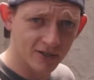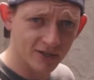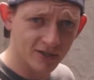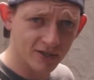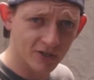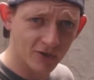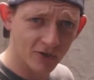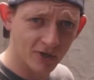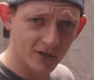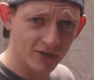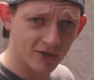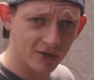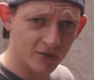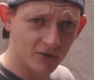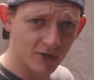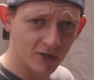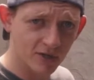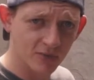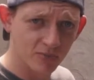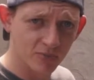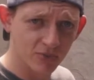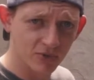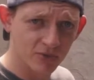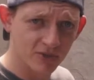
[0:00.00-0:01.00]
so I thought
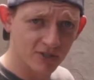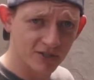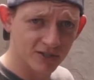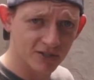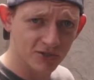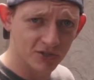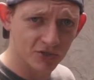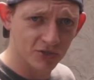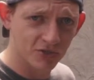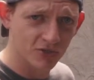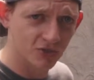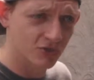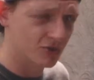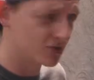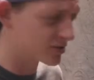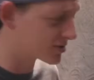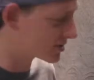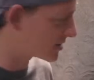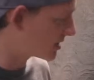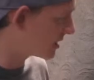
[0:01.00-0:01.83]
I'd put this to use,